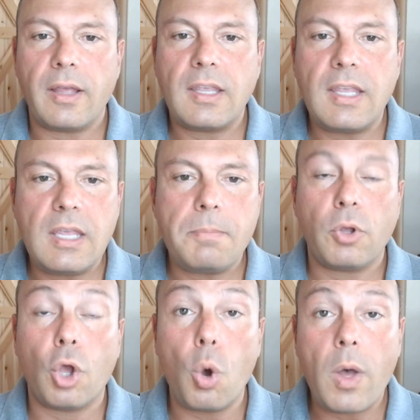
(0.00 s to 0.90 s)

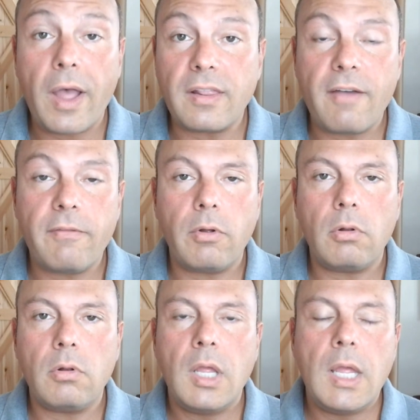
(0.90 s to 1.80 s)
Keep Go High
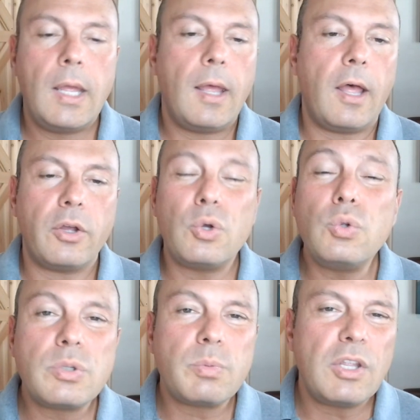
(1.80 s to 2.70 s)
Level,
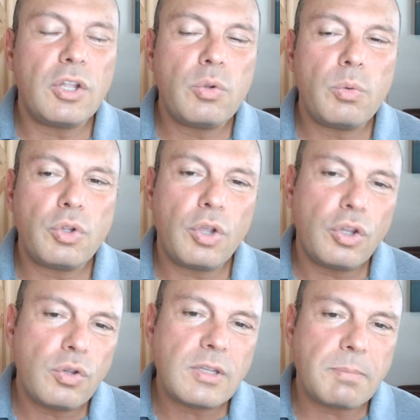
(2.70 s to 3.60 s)
Hootsuite. You
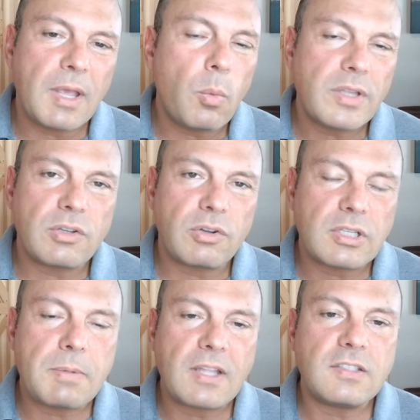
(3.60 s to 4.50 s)
can do these big ones. They're
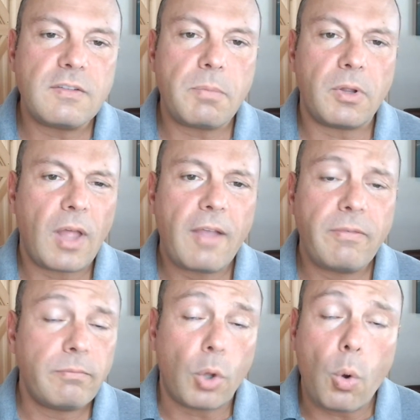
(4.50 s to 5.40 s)
expensive, but
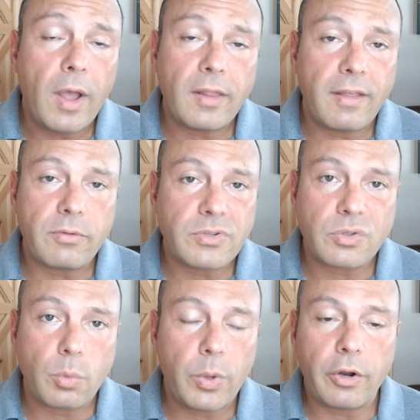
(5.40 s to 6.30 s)
Go High Level
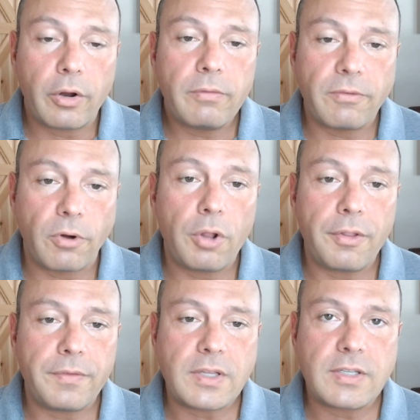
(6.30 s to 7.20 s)
is the winner for
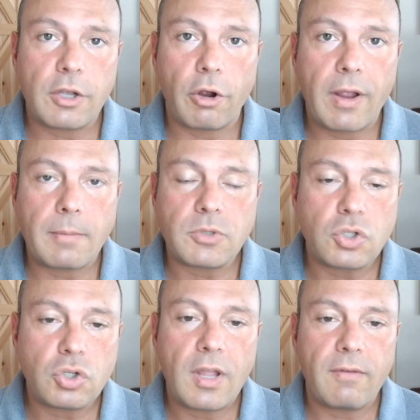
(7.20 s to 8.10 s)
all of these CRMs.
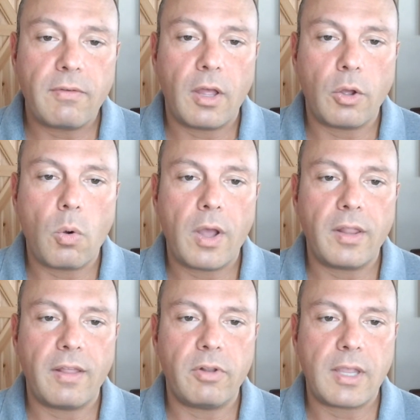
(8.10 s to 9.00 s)
You should have a Go High
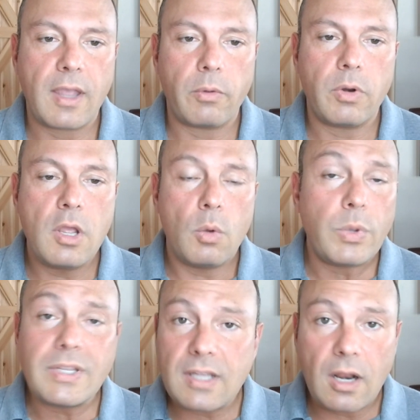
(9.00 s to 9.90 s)
Level account.
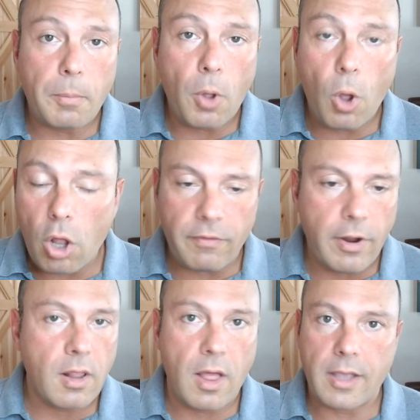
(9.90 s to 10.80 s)
We set up all of
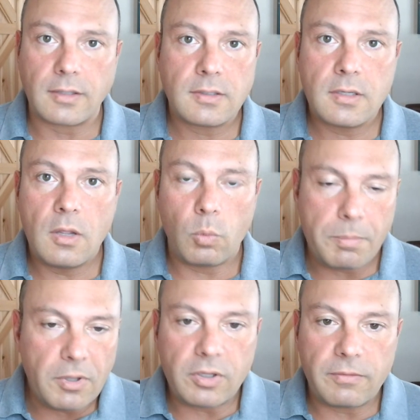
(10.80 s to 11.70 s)
our clients.
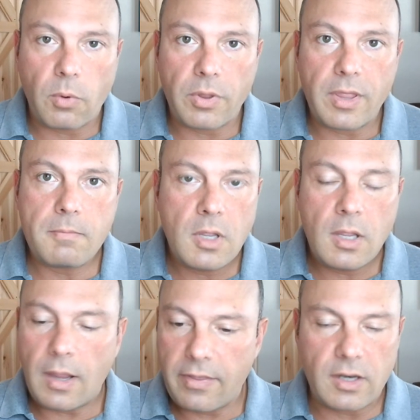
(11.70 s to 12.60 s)
We build it for them,
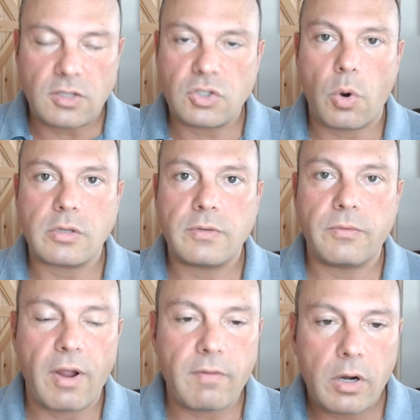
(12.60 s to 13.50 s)
and then it's yours
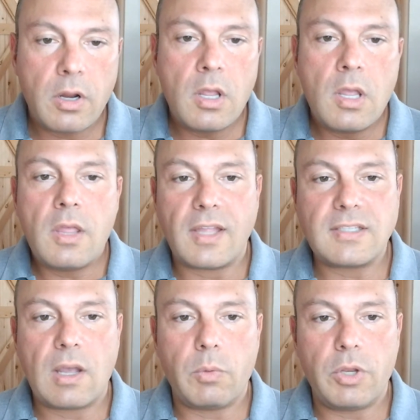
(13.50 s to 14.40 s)
forever.
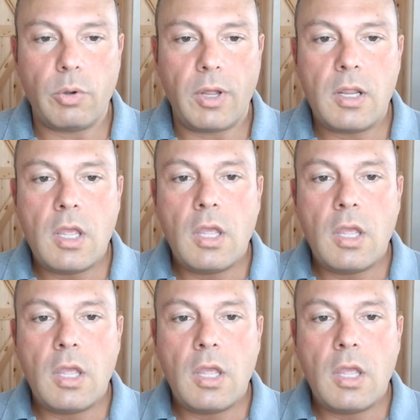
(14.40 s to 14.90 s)
That's how we do it.